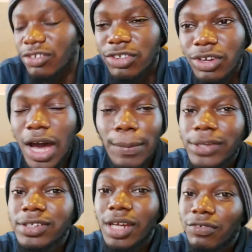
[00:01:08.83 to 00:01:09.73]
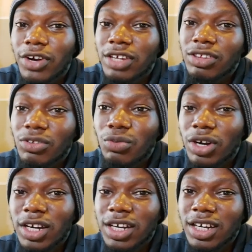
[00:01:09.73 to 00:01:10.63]
You know, I'm not saying that Forex doesn't
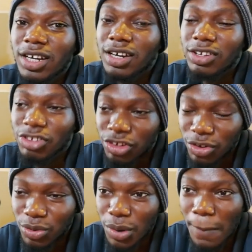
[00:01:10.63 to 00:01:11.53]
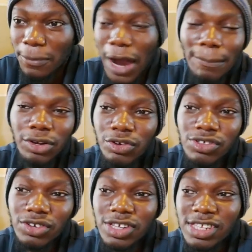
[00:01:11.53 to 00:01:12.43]
work, you know, but I'm not
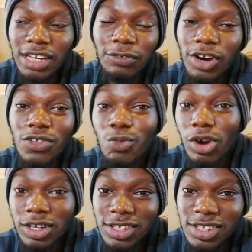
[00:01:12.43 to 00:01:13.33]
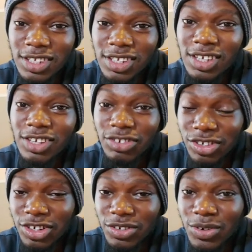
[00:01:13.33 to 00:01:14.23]
also going to say that Forex works,
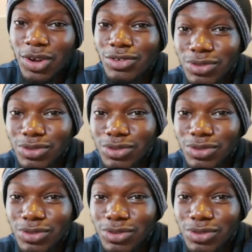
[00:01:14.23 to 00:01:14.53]
you know.